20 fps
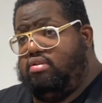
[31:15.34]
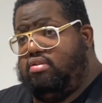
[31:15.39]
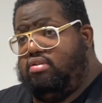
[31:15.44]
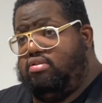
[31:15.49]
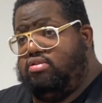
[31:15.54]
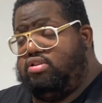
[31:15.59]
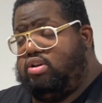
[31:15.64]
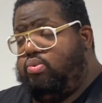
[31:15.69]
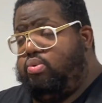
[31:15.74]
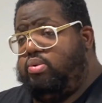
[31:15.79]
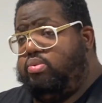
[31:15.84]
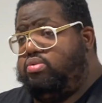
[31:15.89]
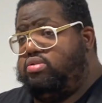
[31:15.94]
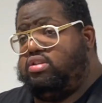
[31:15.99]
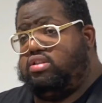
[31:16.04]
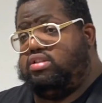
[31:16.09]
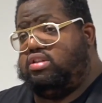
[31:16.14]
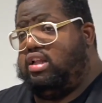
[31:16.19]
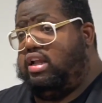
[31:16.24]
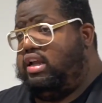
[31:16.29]
So we was
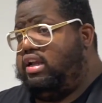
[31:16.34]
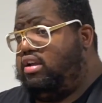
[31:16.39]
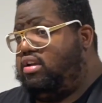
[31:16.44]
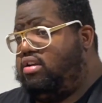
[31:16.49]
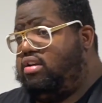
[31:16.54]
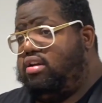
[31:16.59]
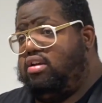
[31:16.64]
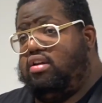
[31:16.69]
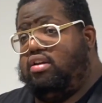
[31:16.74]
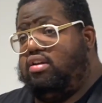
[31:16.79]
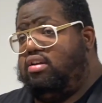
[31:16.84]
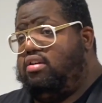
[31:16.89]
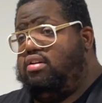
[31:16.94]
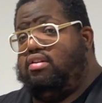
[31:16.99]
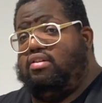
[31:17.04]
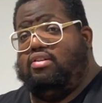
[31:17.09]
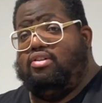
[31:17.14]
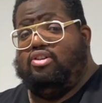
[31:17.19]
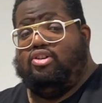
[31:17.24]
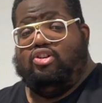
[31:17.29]
just like,
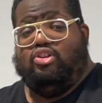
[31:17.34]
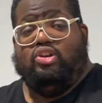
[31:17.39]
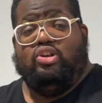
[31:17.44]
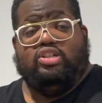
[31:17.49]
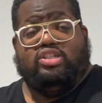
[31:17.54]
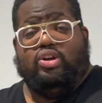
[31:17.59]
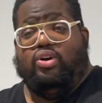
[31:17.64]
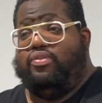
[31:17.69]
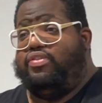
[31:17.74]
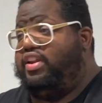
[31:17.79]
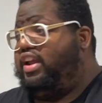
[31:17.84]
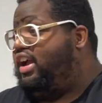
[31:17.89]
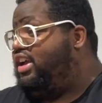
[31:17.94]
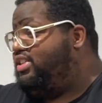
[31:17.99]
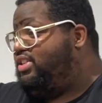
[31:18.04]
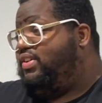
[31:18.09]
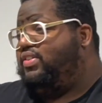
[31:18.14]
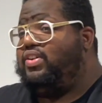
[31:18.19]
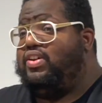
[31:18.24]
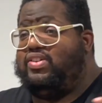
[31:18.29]
you sit over there, I
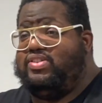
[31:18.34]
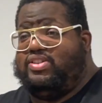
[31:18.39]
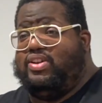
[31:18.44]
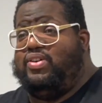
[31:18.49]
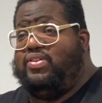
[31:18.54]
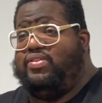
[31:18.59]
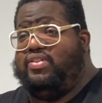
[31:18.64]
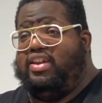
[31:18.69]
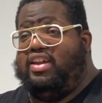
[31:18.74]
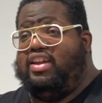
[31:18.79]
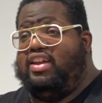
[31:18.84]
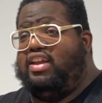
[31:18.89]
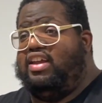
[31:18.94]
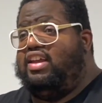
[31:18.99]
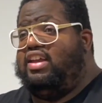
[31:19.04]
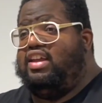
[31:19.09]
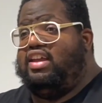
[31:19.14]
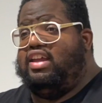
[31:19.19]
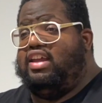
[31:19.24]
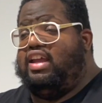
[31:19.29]
sit over there.
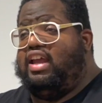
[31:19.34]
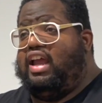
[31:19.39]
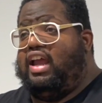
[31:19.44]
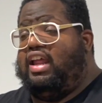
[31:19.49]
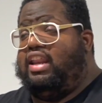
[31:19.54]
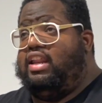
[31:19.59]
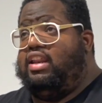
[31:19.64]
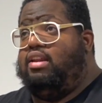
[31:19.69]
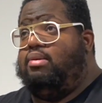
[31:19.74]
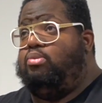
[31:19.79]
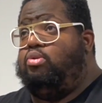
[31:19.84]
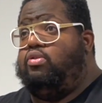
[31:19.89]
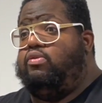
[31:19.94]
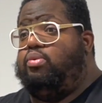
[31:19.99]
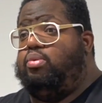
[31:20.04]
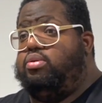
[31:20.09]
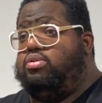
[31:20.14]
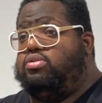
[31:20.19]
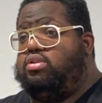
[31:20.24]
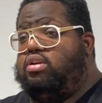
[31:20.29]
And then the movie
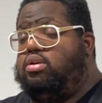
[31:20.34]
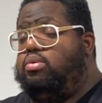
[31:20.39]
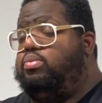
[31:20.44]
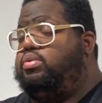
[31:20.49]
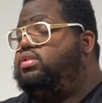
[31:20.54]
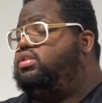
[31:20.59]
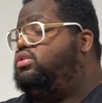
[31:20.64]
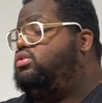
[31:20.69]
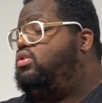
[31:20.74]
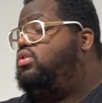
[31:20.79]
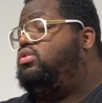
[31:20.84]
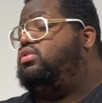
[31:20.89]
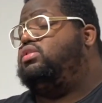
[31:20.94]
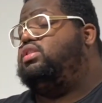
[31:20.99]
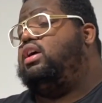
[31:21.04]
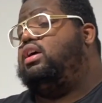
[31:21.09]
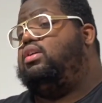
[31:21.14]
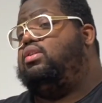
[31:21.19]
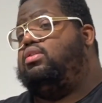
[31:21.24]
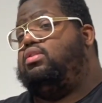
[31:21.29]
was on, and we just conked
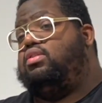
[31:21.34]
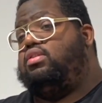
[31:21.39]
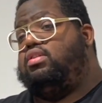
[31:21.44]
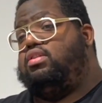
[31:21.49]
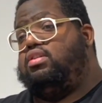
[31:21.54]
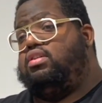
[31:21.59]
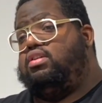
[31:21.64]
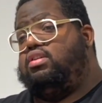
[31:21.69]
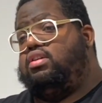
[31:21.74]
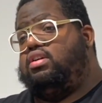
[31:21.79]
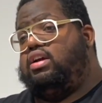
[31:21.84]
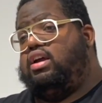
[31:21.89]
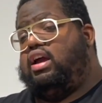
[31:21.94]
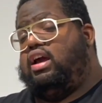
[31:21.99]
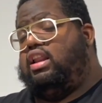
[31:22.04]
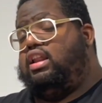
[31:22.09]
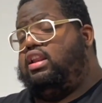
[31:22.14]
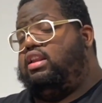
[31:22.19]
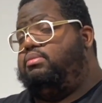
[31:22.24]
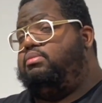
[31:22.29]
out.
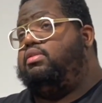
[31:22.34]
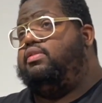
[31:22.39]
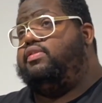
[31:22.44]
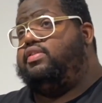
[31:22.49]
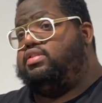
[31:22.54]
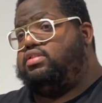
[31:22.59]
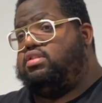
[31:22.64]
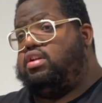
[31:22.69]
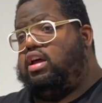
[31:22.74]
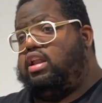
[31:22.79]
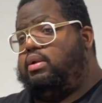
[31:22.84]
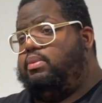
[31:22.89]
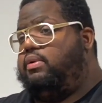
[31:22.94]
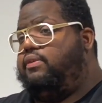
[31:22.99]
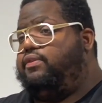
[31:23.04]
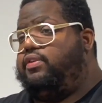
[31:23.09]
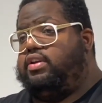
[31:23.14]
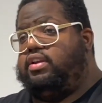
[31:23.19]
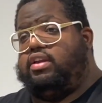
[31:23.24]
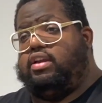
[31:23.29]
And then the movie started, we're
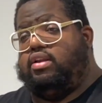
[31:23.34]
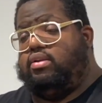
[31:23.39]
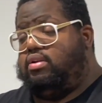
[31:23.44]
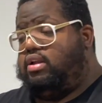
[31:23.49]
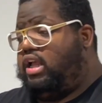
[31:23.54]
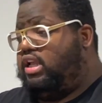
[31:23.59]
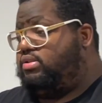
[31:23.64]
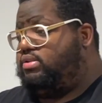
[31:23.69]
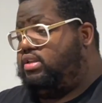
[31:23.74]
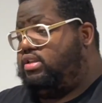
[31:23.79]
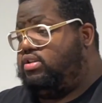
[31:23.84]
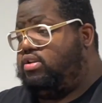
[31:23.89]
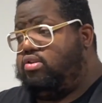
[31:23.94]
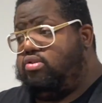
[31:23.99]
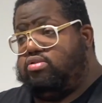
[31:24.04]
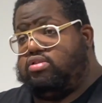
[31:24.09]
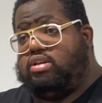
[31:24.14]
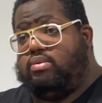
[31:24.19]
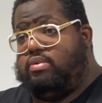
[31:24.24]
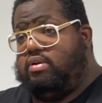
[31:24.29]
thinking, guys, we need to
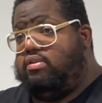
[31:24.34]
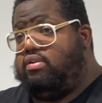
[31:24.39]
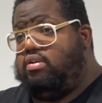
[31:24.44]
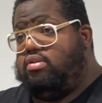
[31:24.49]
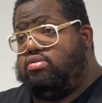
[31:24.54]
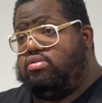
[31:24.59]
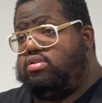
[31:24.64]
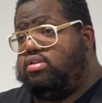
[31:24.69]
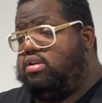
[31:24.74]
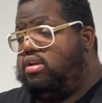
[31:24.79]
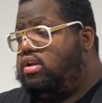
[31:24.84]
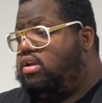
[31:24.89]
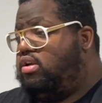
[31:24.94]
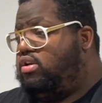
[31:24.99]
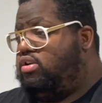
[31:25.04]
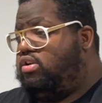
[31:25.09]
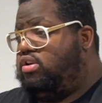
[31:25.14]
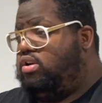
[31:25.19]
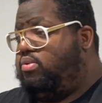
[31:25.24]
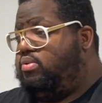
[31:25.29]
go somewhere else.
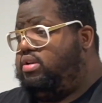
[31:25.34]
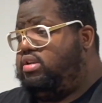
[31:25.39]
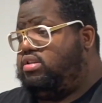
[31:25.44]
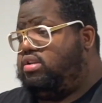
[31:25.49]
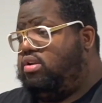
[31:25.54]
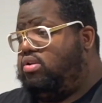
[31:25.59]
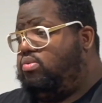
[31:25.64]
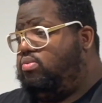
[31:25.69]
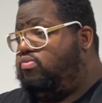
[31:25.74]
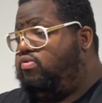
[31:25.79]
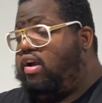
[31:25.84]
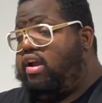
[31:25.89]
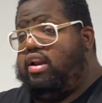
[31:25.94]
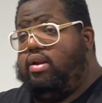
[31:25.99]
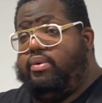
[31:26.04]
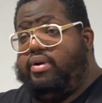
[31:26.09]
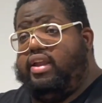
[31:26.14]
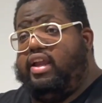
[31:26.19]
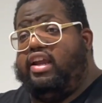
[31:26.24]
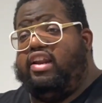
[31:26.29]
You know, we need to, right
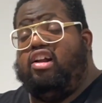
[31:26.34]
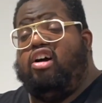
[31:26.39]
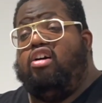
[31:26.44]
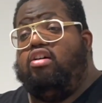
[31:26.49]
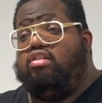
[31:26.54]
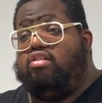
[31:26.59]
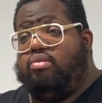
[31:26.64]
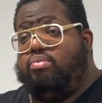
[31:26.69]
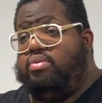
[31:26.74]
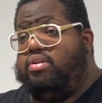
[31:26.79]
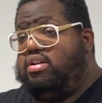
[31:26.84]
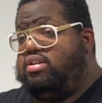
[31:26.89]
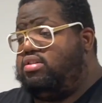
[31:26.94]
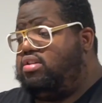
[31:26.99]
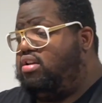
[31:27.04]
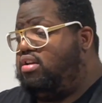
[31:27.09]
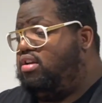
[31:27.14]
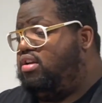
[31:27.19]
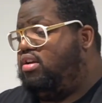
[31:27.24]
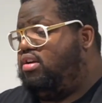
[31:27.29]
now we're getting hungry, we need
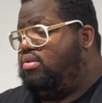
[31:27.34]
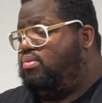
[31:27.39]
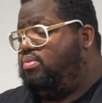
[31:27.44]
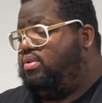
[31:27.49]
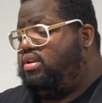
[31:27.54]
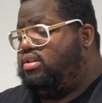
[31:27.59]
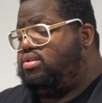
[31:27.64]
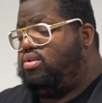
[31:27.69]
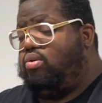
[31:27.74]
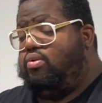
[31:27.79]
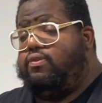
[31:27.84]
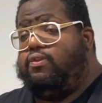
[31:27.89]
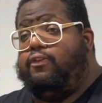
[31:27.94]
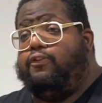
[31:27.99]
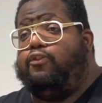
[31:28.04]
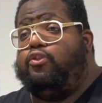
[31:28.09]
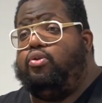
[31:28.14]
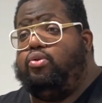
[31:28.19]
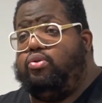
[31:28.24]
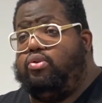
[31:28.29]
to look for
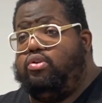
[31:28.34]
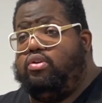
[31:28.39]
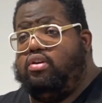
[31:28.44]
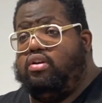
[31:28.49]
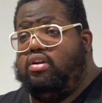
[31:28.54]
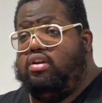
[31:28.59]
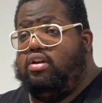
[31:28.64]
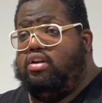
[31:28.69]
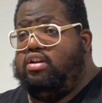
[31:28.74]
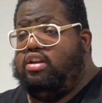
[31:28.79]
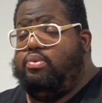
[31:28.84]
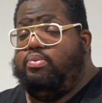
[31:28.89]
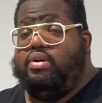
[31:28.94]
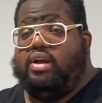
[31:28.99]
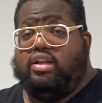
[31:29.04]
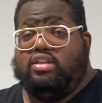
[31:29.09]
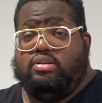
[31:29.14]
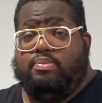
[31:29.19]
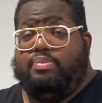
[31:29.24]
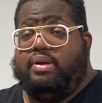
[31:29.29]
food. Then we
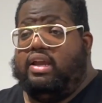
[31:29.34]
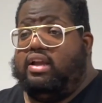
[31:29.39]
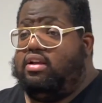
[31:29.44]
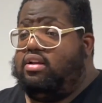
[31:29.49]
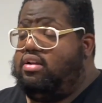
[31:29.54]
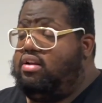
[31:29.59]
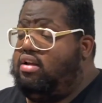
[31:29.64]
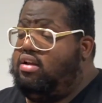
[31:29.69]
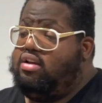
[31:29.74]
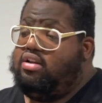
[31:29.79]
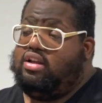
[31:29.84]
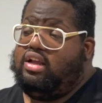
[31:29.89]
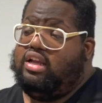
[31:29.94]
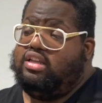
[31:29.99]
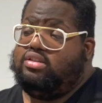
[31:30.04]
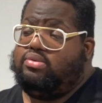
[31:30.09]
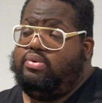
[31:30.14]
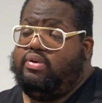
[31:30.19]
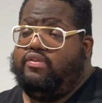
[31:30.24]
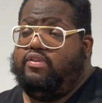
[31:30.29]
had to beg, oh,
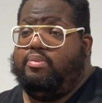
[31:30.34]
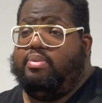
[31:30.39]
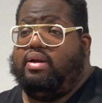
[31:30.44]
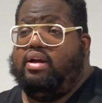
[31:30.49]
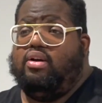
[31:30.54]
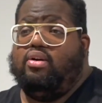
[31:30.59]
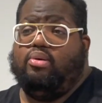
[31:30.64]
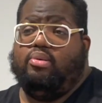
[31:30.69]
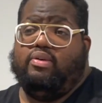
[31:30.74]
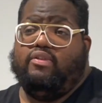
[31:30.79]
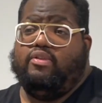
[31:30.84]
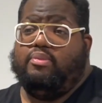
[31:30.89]
guys, go have a pound.